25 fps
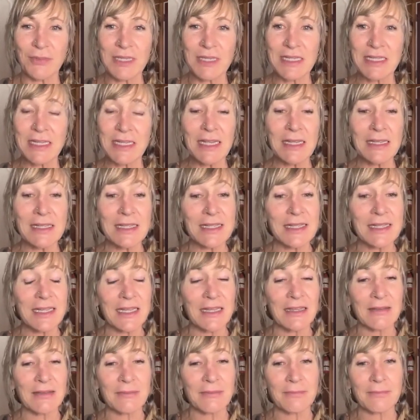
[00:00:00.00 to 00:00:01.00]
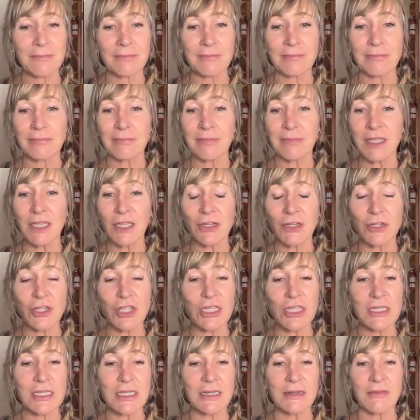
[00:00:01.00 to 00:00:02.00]
from the States and, you know,
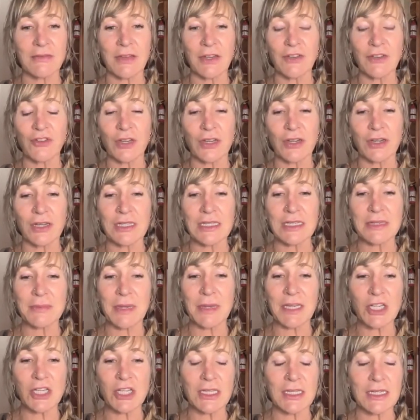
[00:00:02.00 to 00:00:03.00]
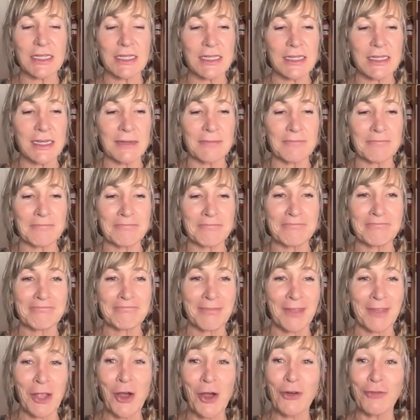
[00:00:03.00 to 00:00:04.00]
she's a veterinarian specialist and
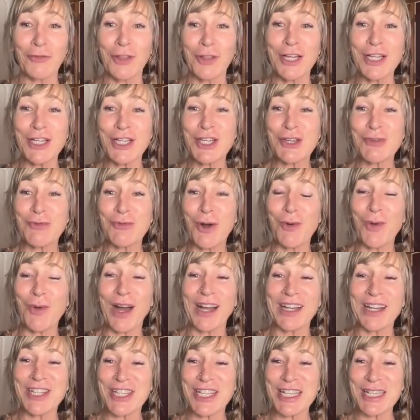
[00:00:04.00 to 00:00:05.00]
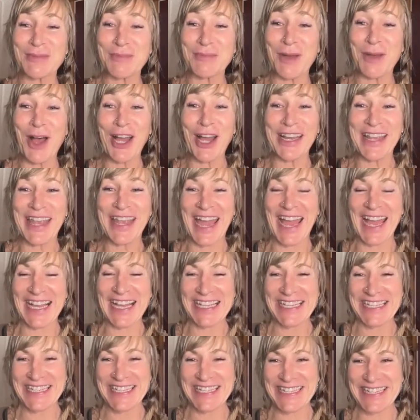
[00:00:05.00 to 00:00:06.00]
hopefully she won't watch this
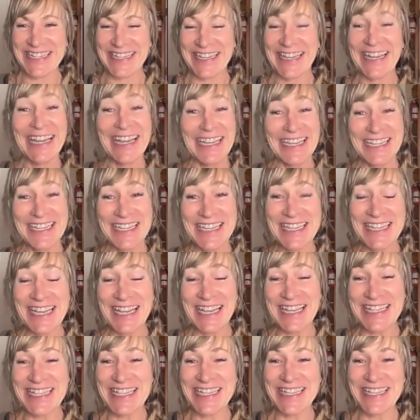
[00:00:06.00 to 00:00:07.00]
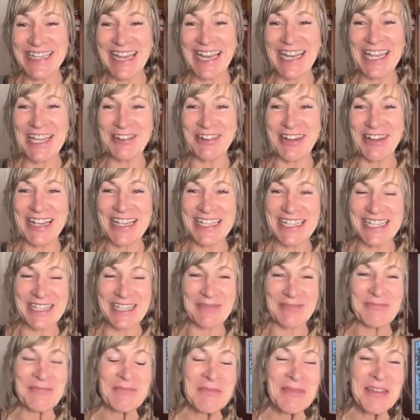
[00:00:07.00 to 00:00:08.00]
podcast. She doesn't
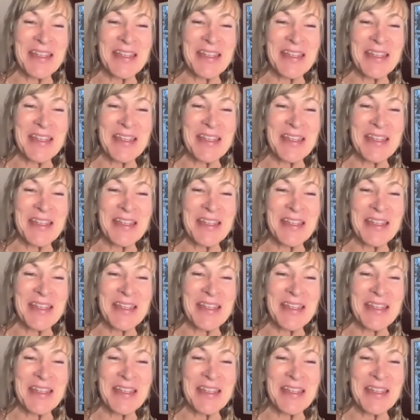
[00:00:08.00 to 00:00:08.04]
anyways,